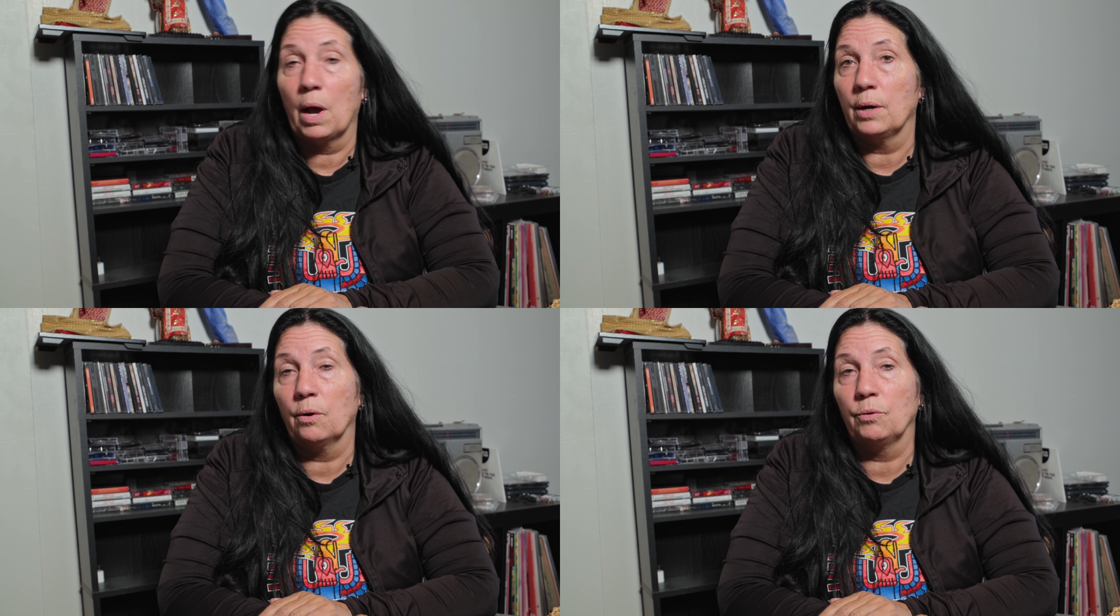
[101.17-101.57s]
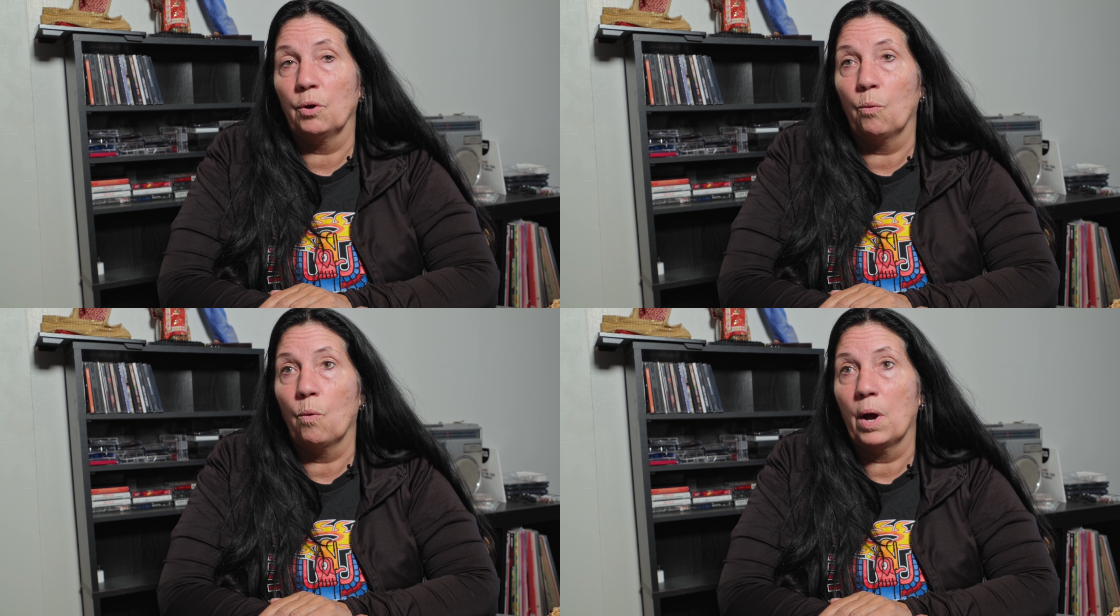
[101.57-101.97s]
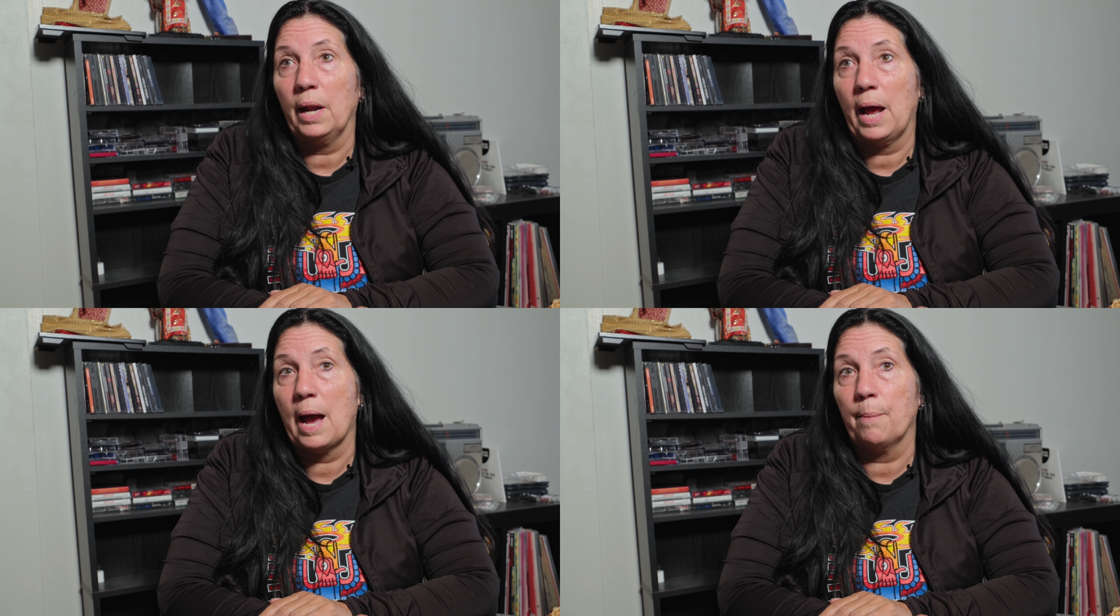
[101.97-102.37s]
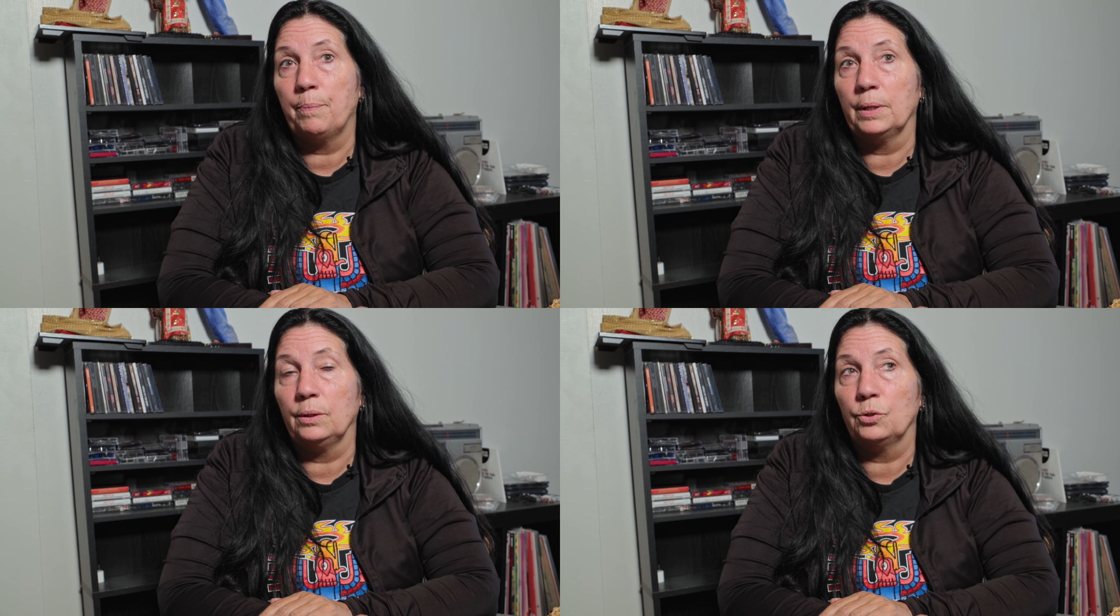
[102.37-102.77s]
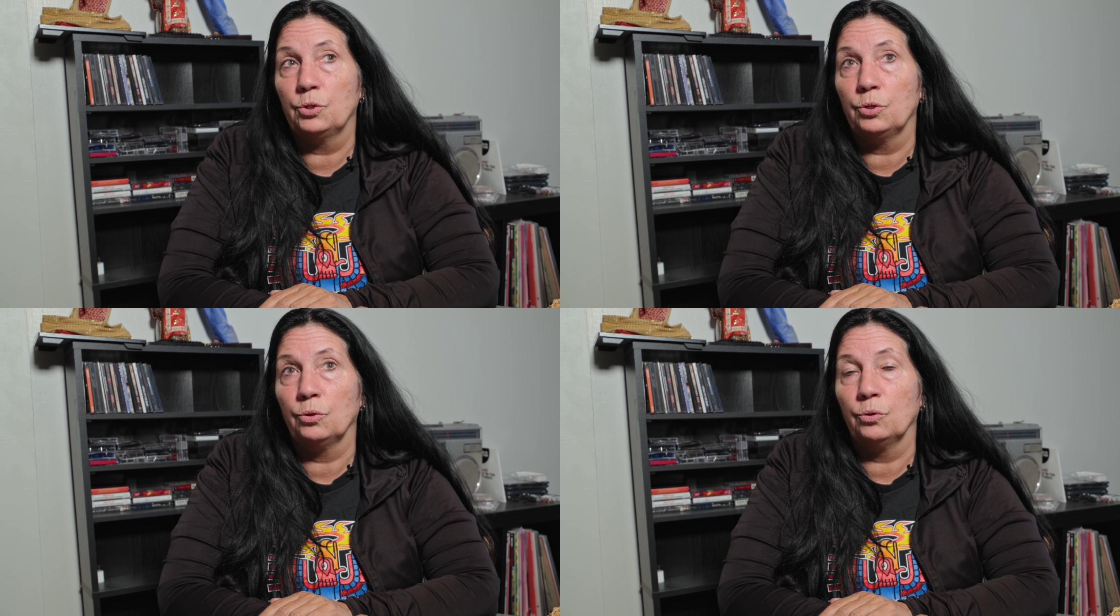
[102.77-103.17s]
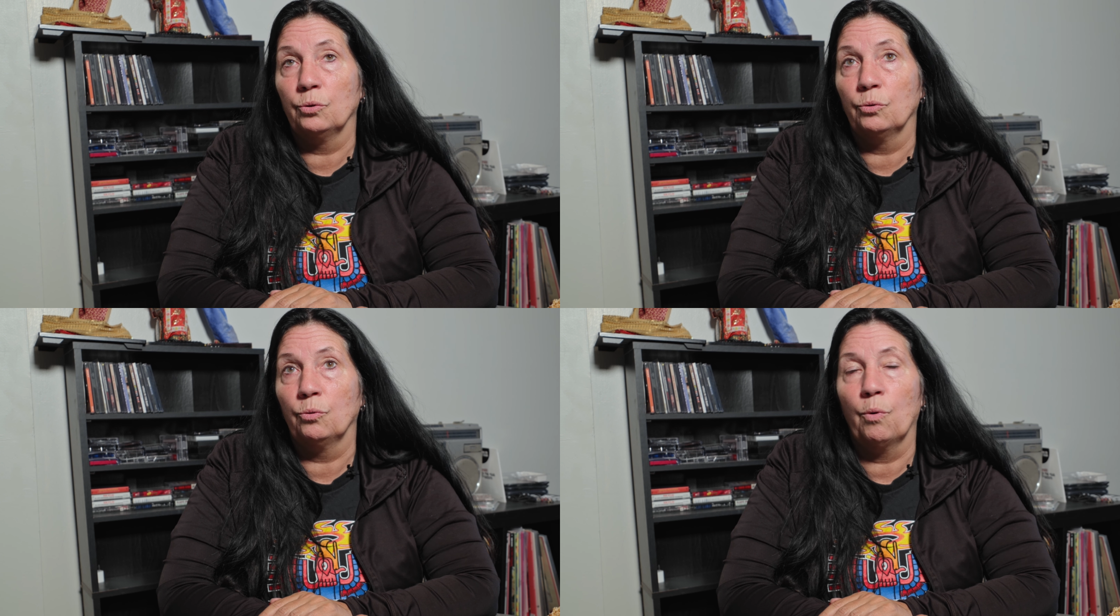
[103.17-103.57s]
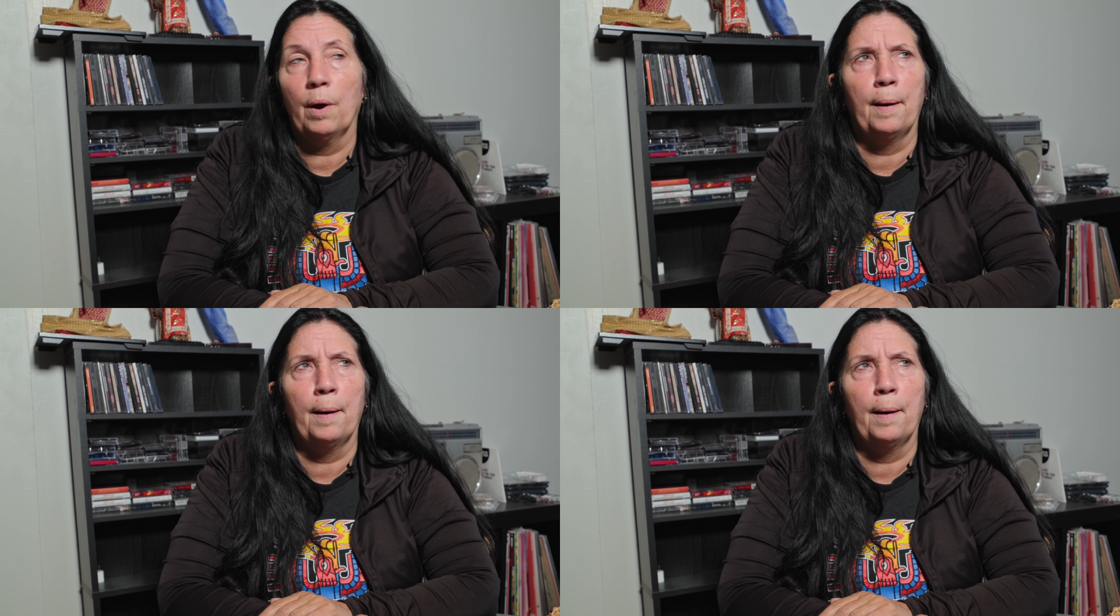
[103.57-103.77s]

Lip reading: don't know what happened to